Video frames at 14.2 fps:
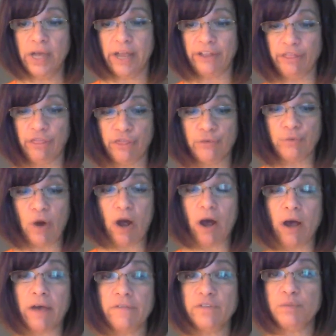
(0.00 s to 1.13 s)
and
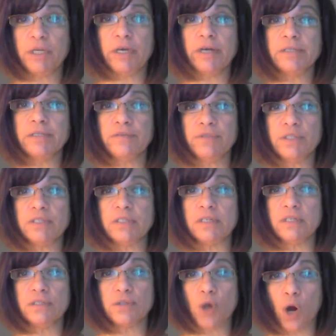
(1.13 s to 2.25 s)
thrived because of the
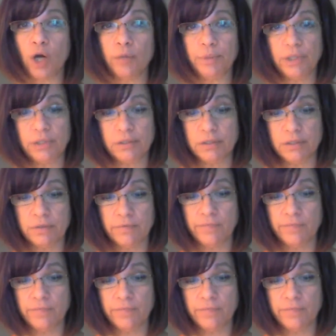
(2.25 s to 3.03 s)
city's heartbeat.